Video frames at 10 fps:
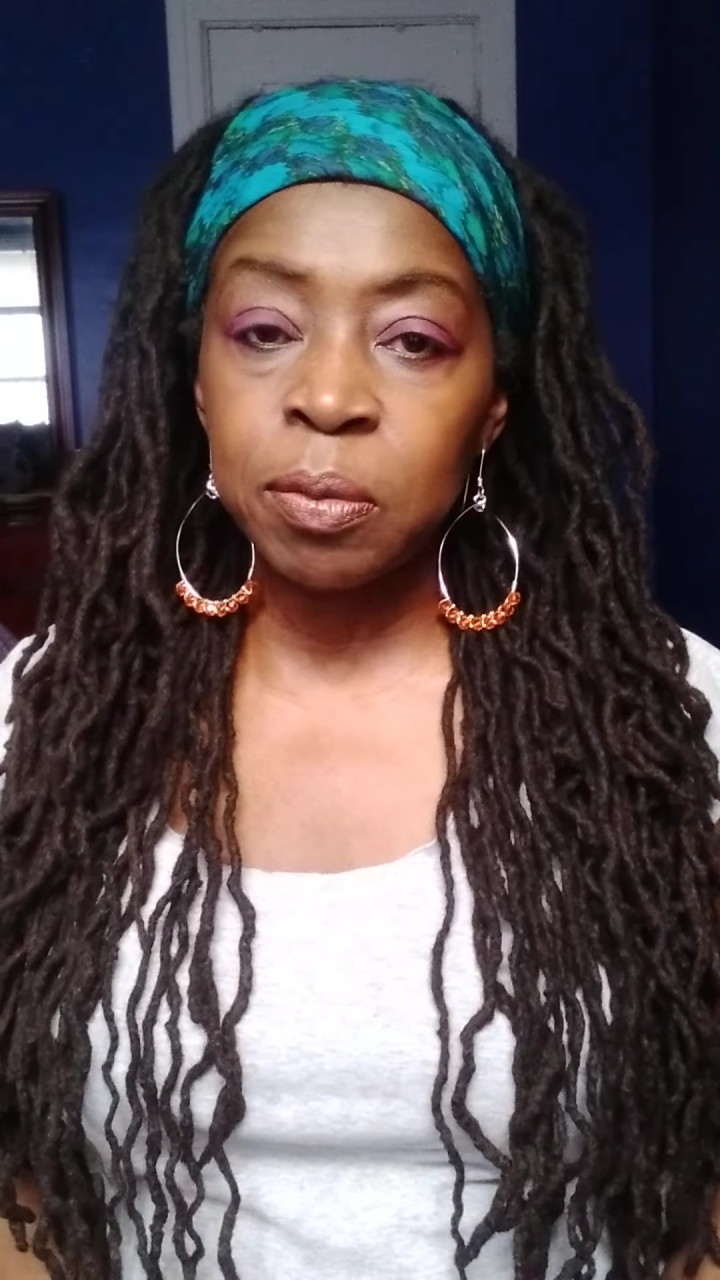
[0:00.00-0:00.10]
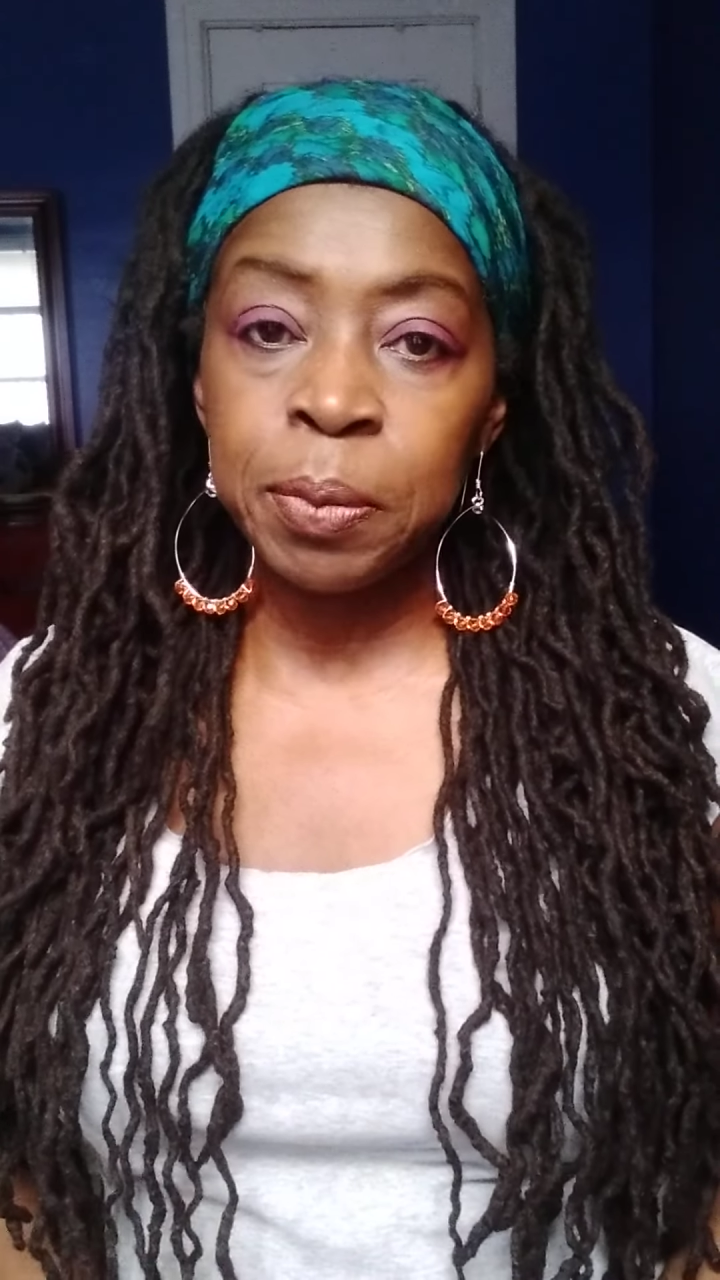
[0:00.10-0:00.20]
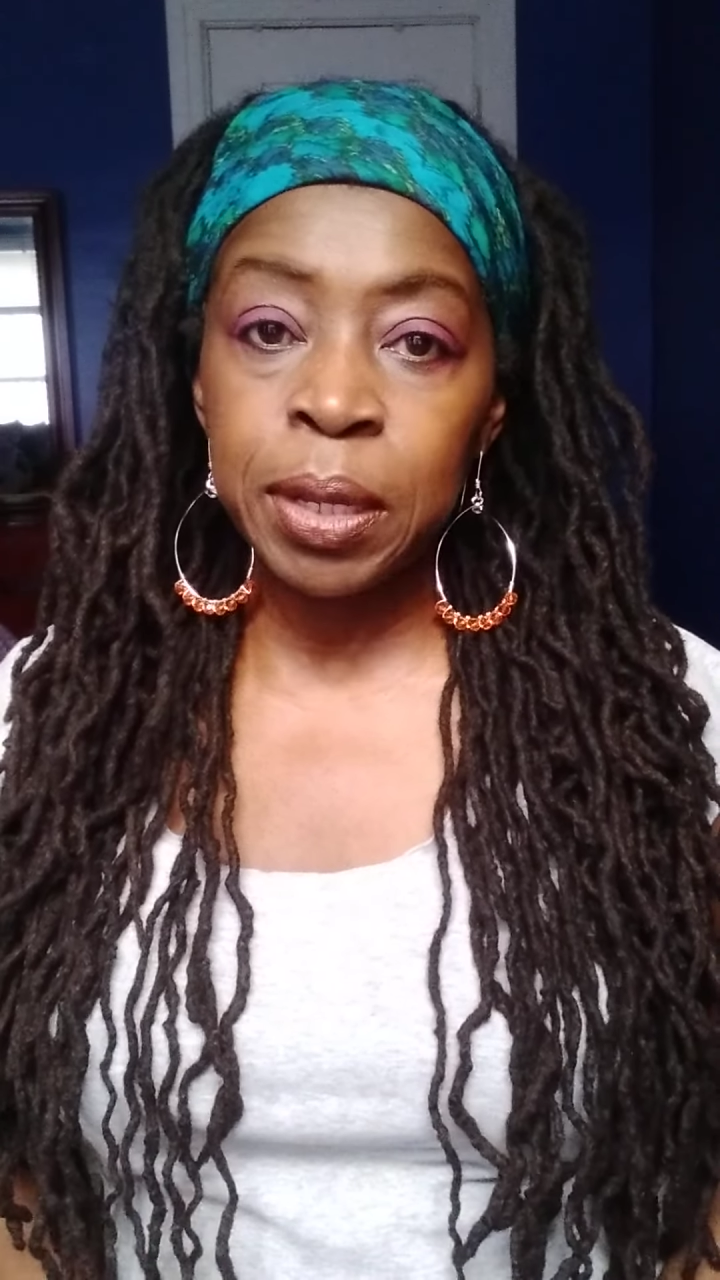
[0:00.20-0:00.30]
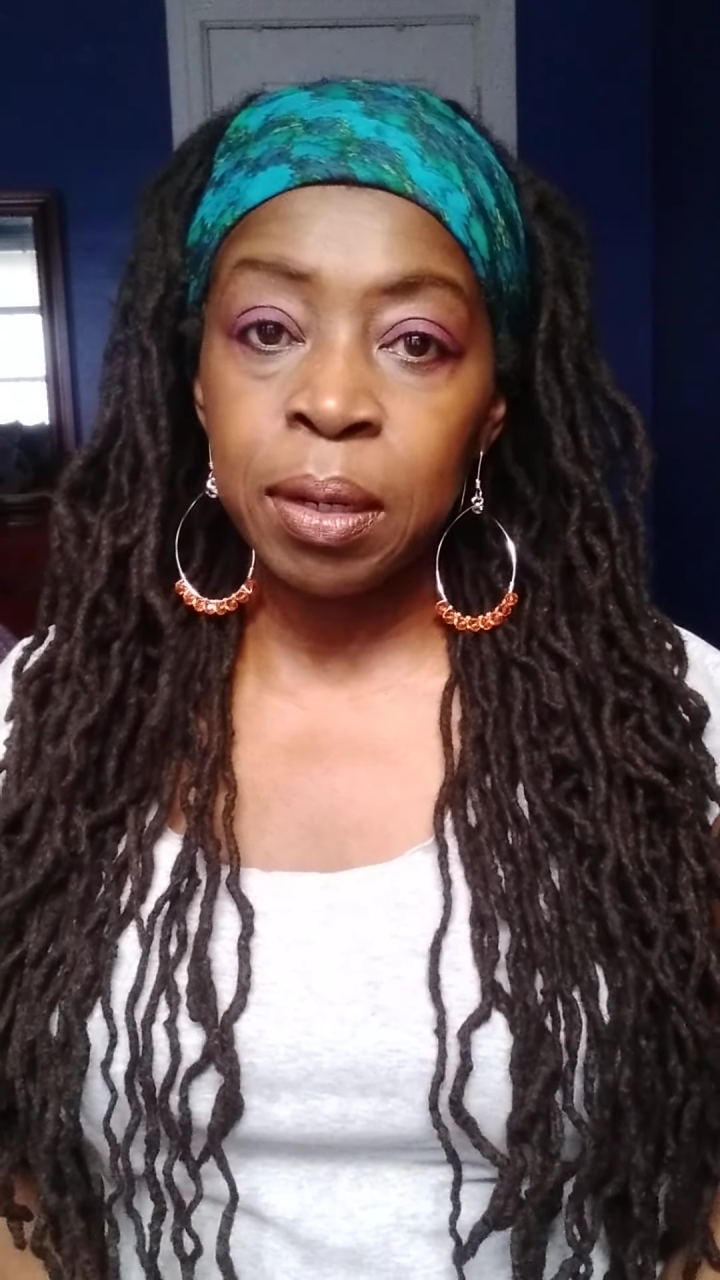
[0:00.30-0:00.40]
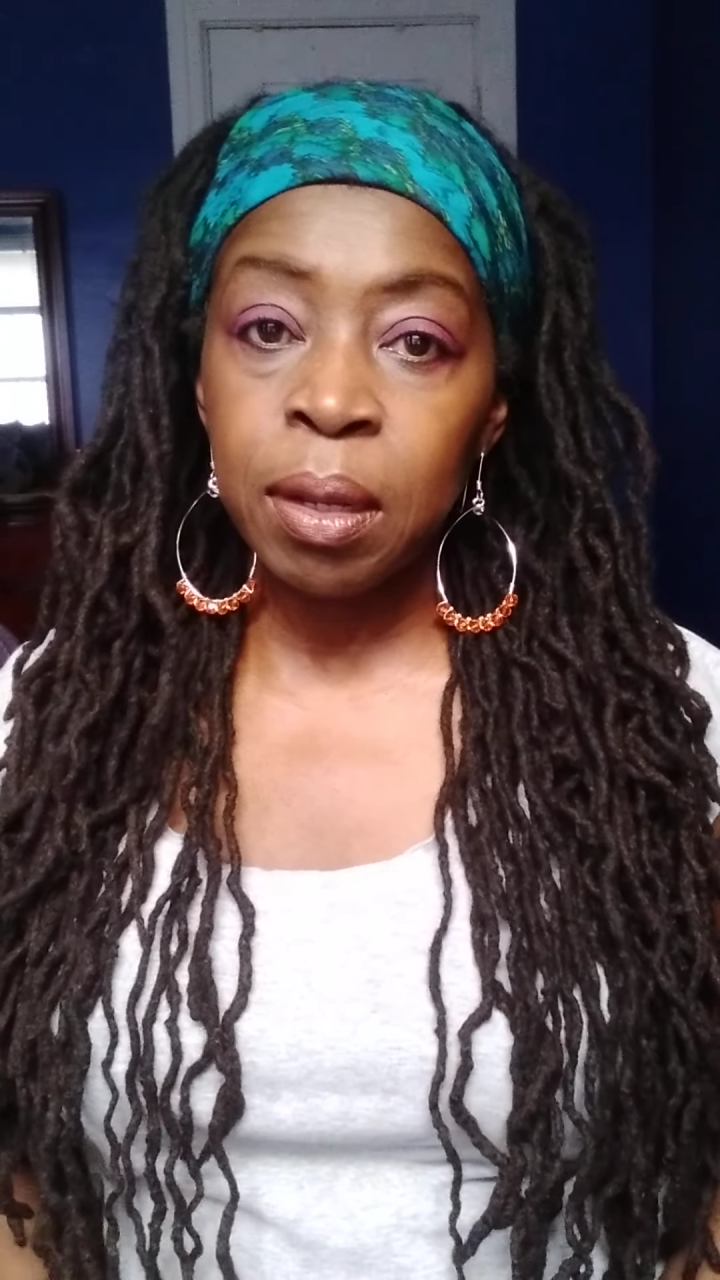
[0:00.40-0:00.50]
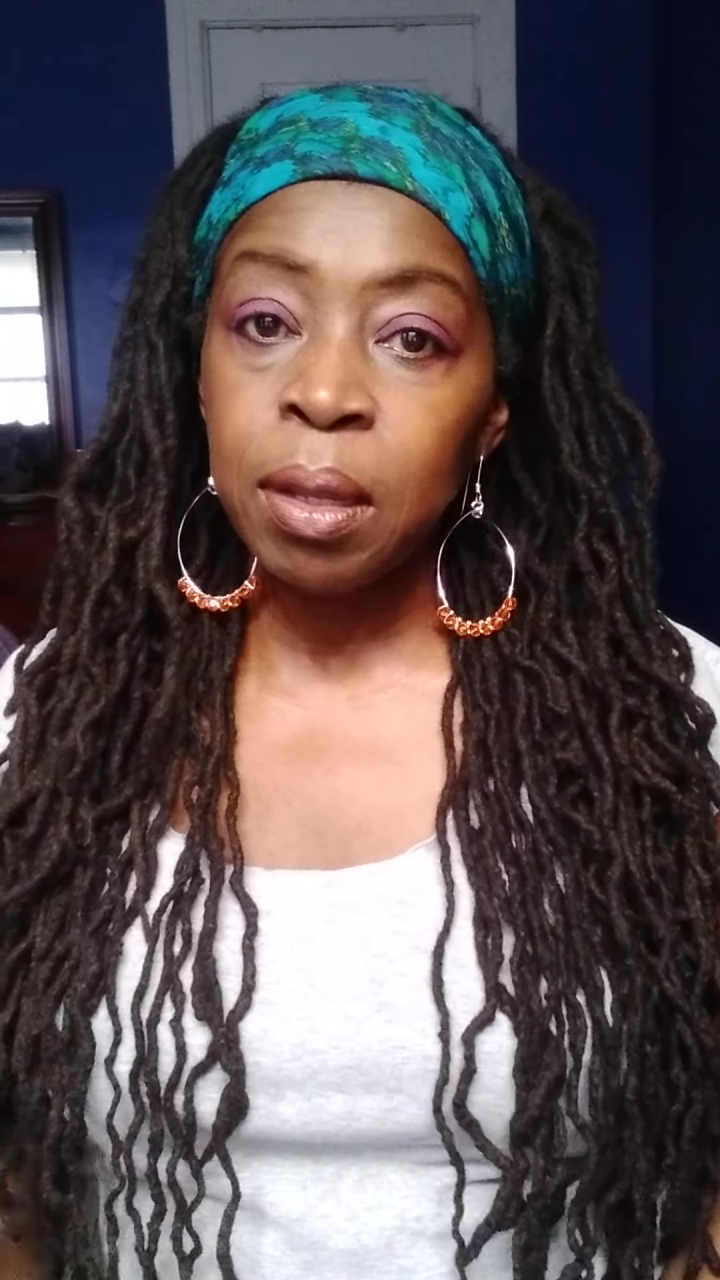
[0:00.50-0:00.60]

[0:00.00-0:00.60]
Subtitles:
But